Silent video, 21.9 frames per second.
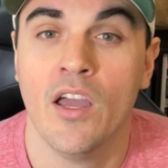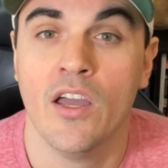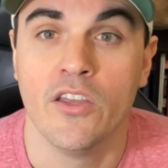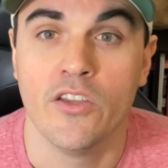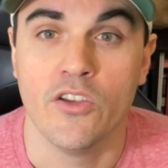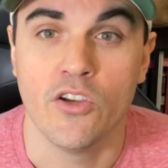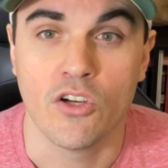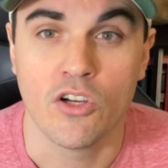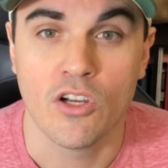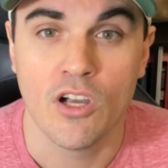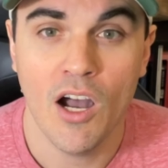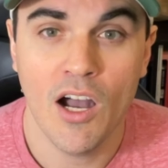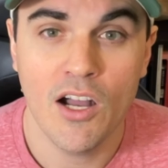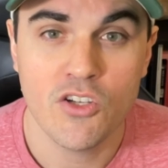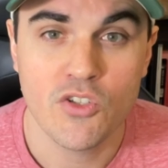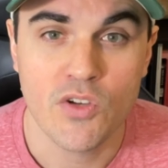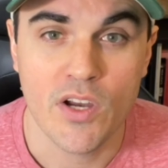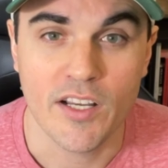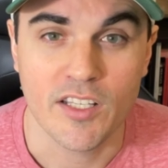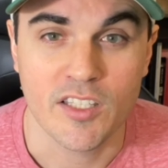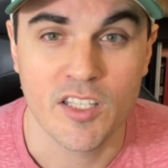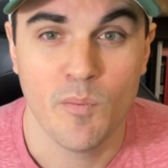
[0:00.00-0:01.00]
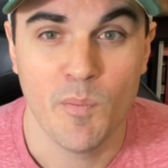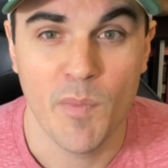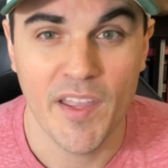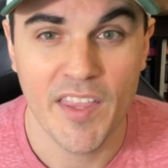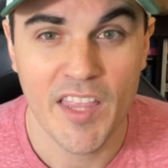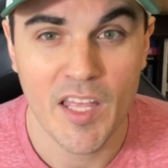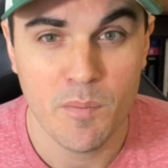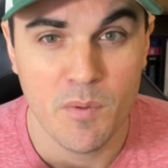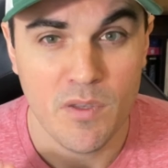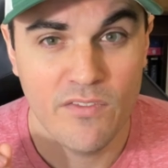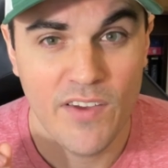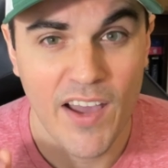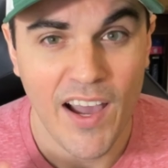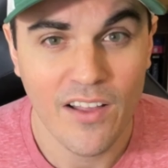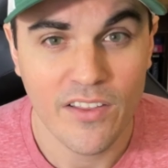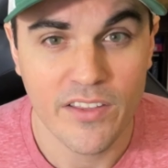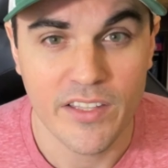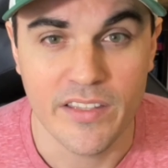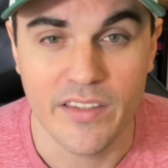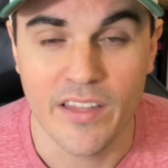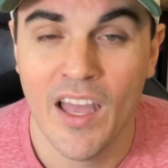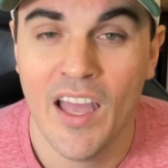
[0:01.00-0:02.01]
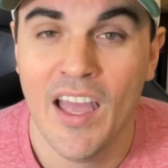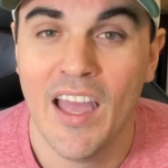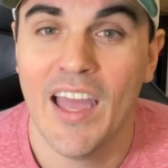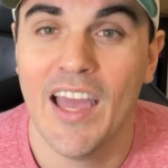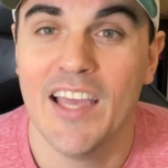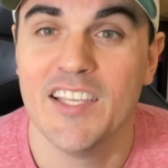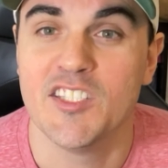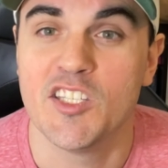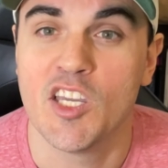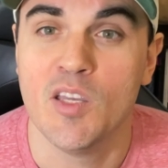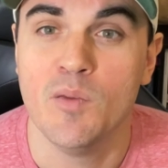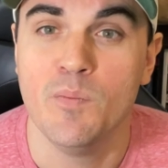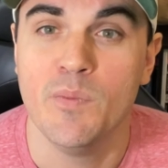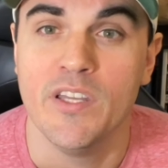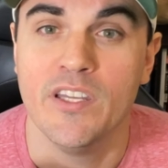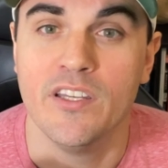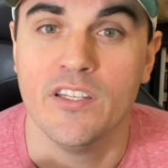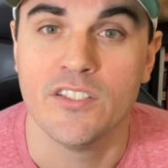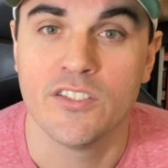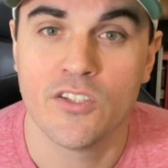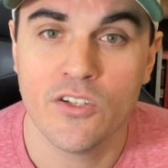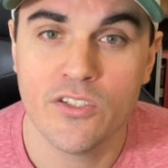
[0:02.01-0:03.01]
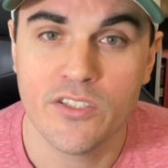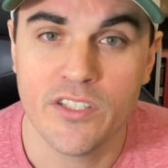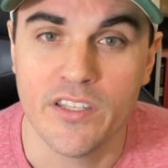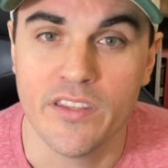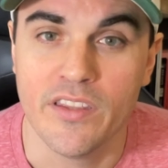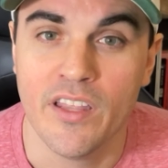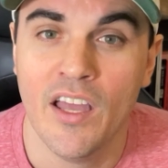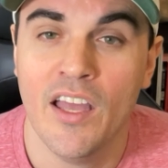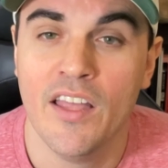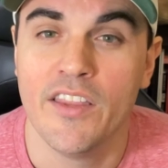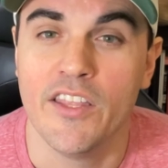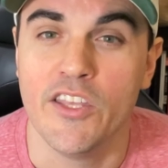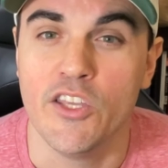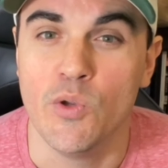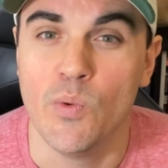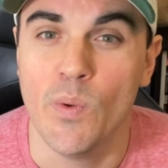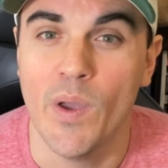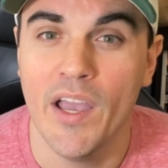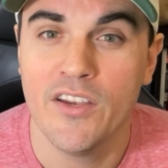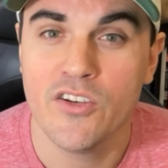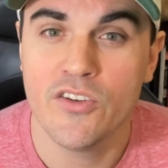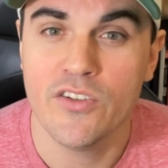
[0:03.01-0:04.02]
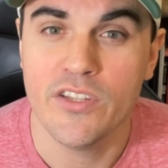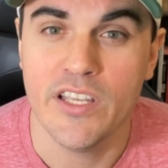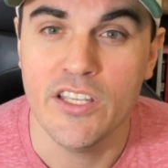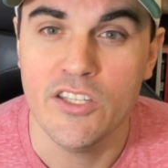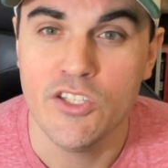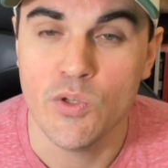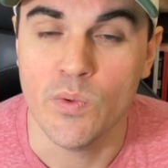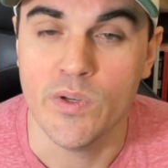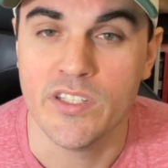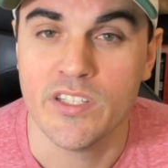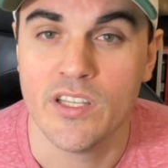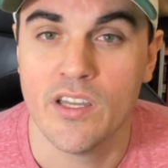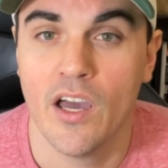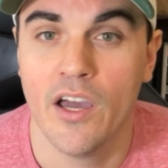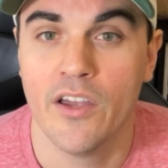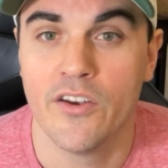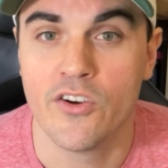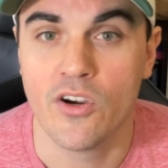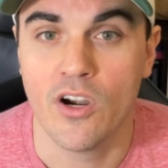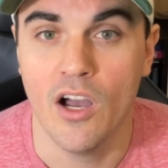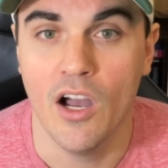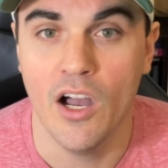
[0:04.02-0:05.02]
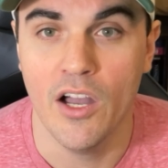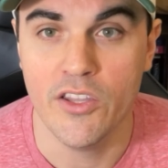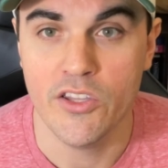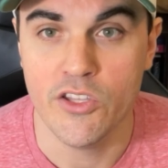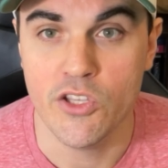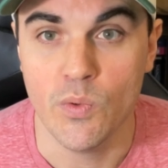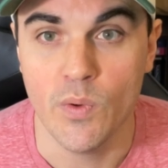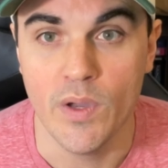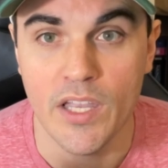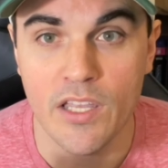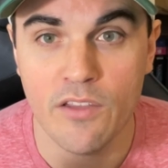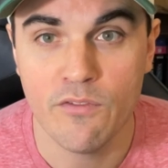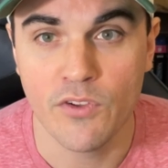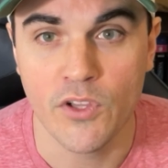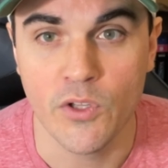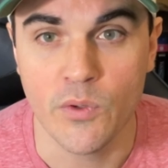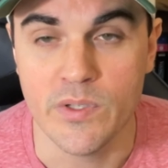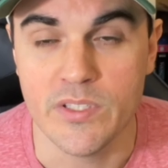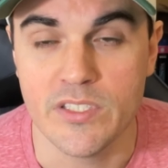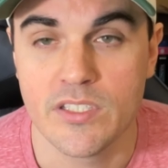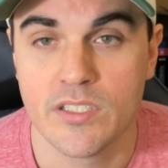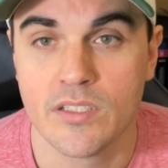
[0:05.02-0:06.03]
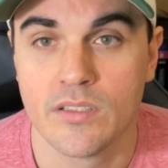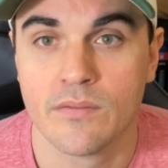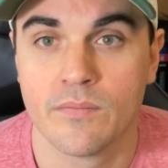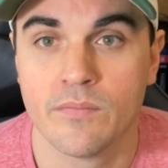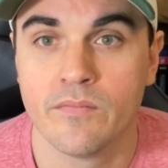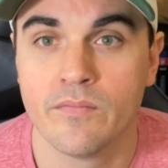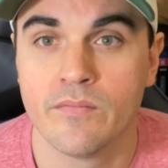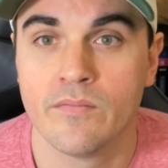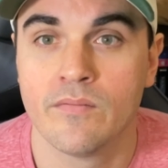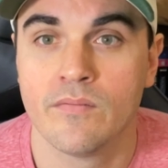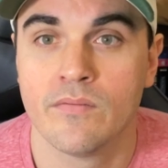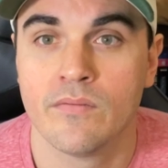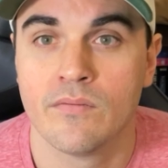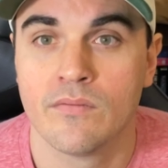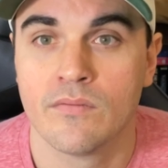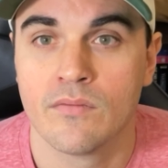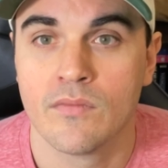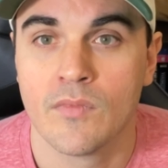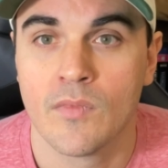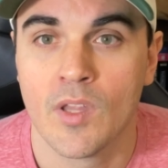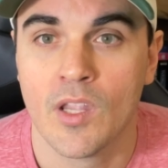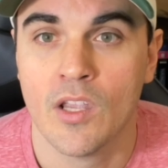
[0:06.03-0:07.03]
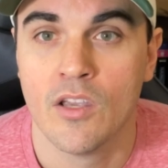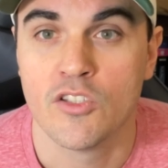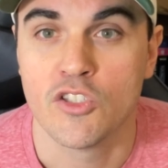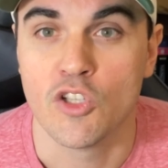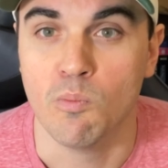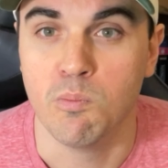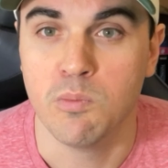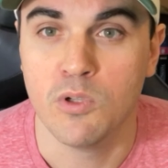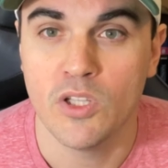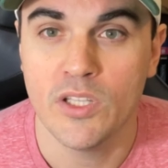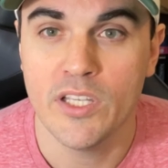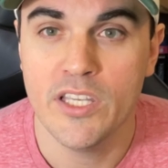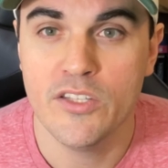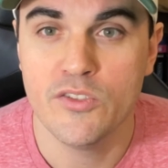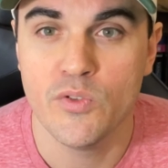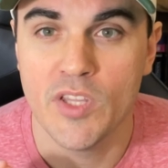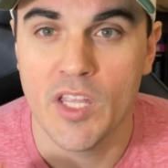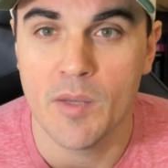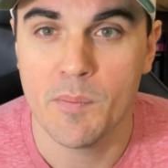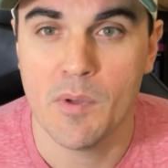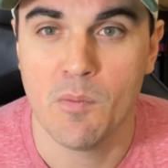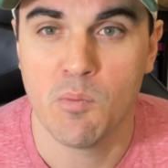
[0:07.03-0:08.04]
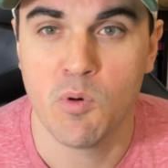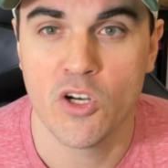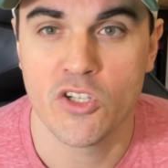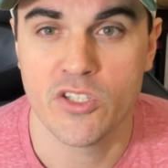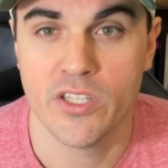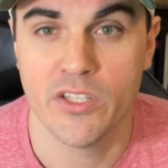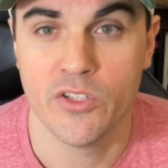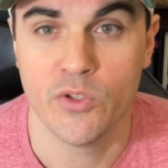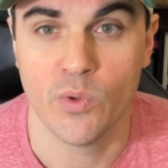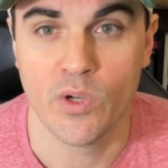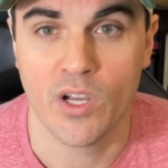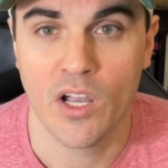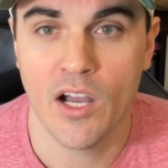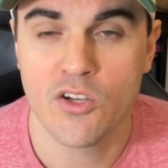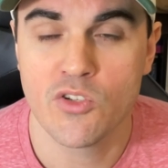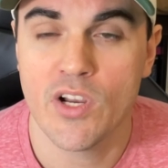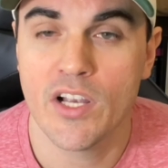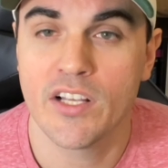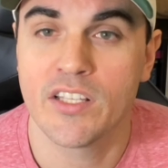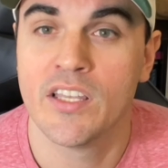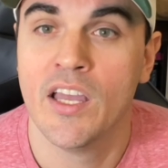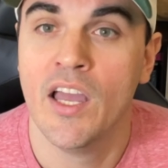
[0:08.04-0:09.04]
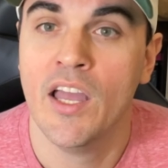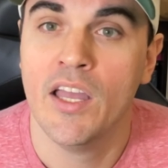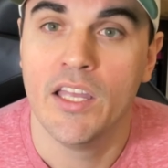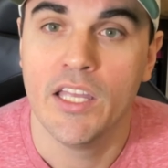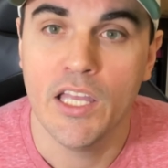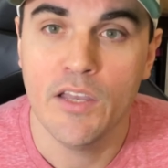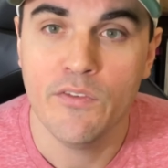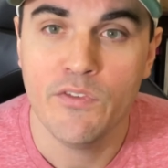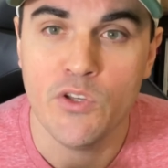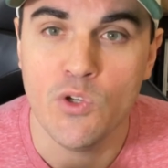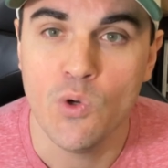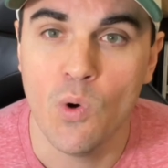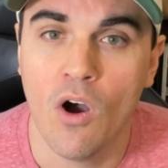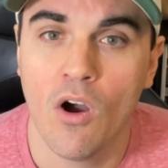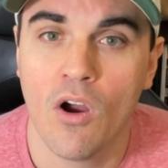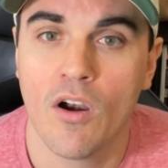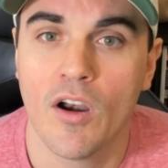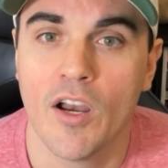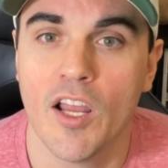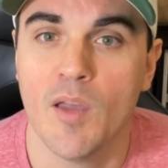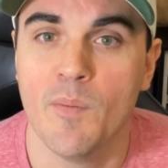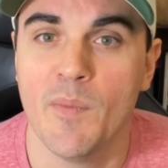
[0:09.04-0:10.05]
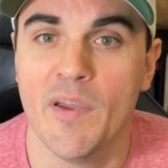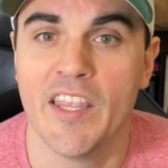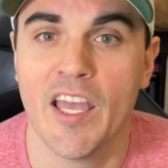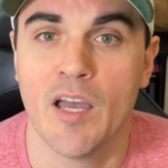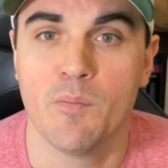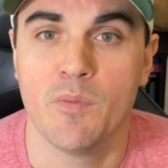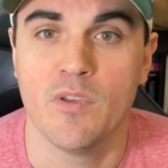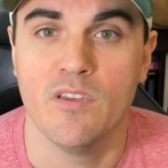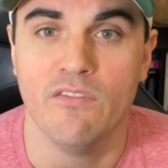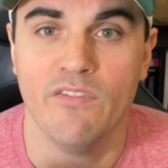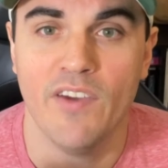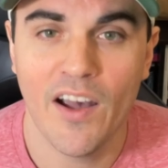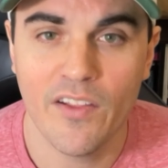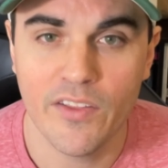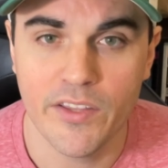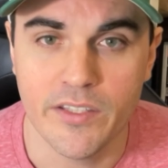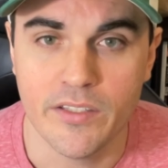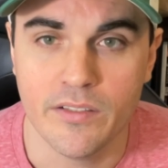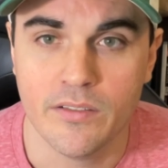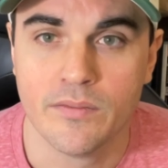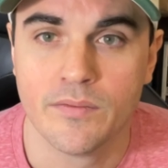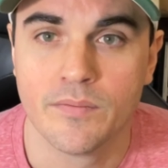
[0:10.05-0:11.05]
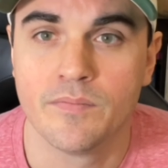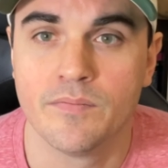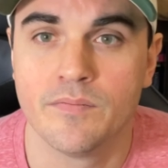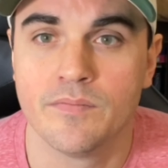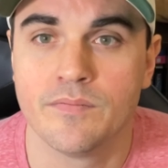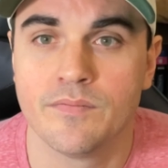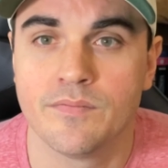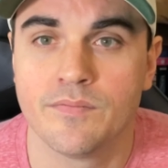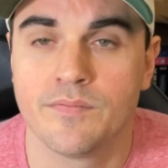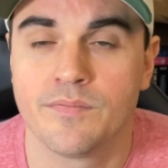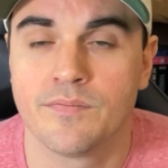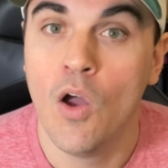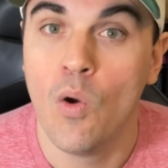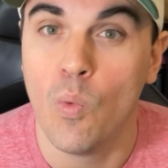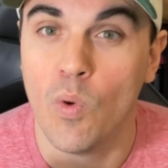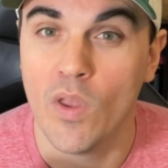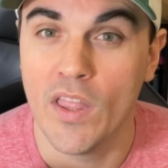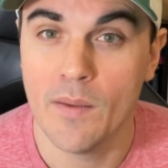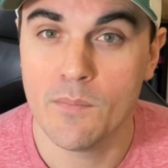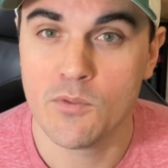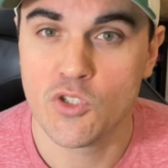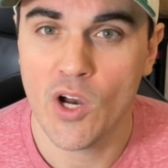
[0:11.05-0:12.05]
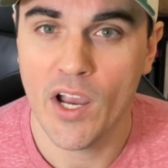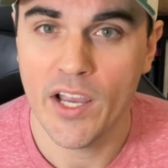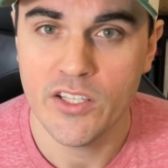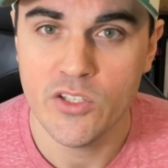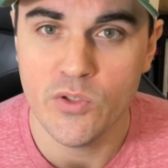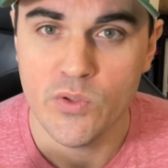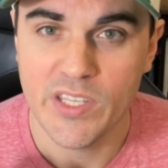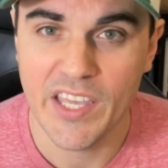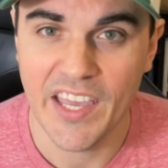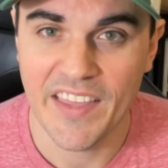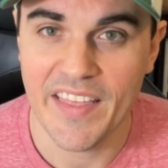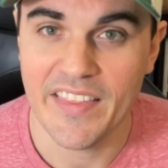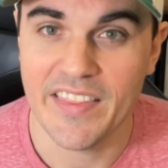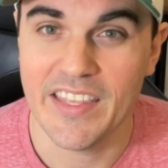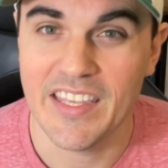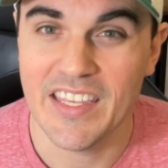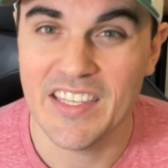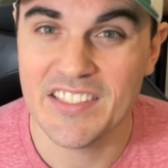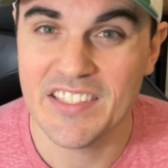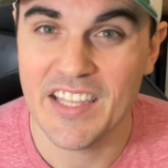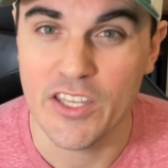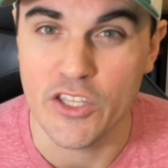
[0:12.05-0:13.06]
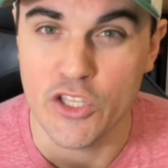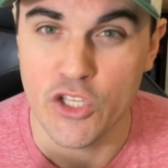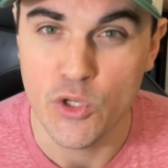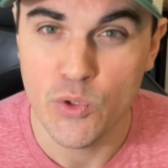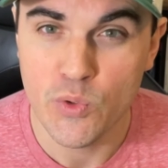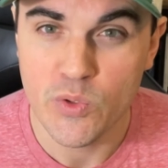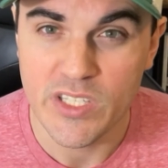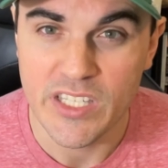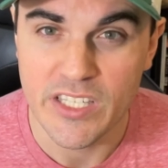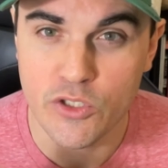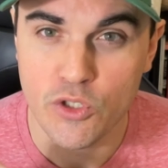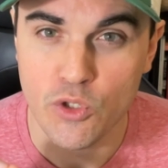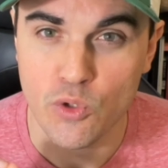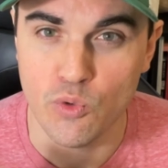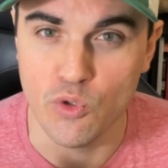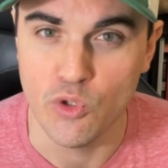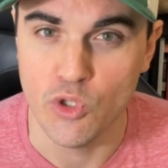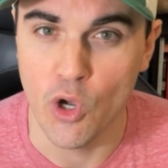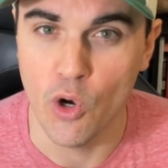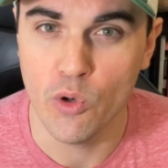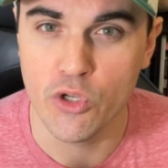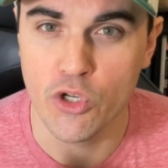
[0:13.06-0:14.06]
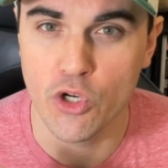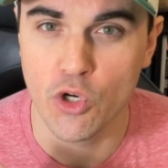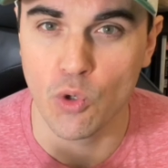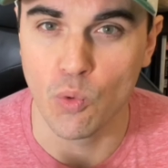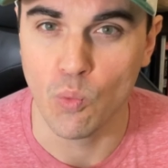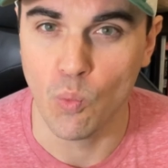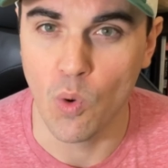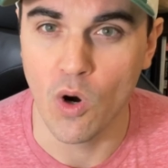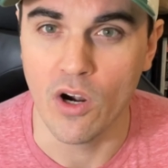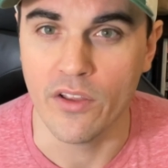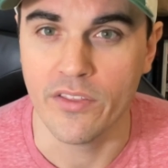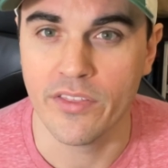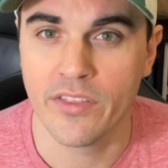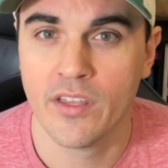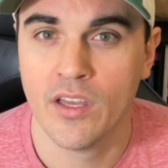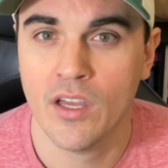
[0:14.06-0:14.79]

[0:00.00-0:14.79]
your contract may not be valid as it can be asserted that you entered into it under undue influence. So please do not be pressured into a contract. If you are, it may not be valid. What I'm trying to get at is that you need to know your worth,